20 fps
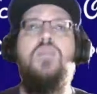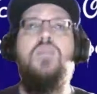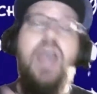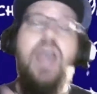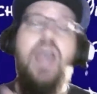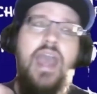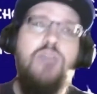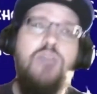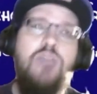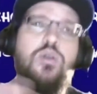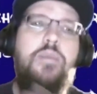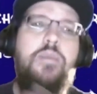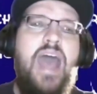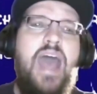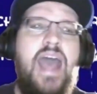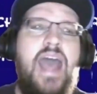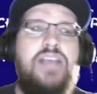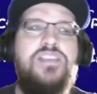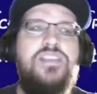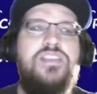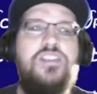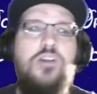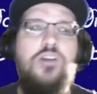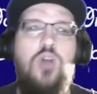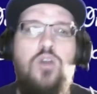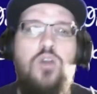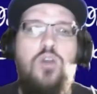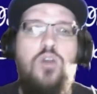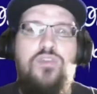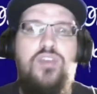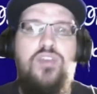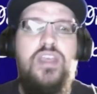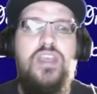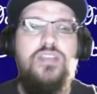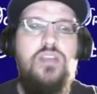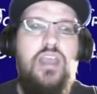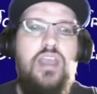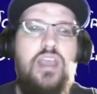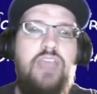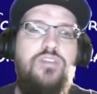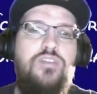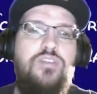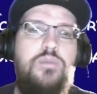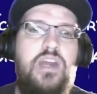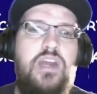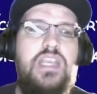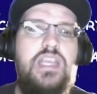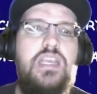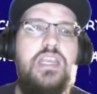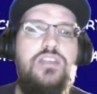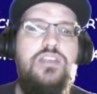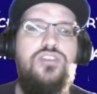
And we're back. So hopefully everybody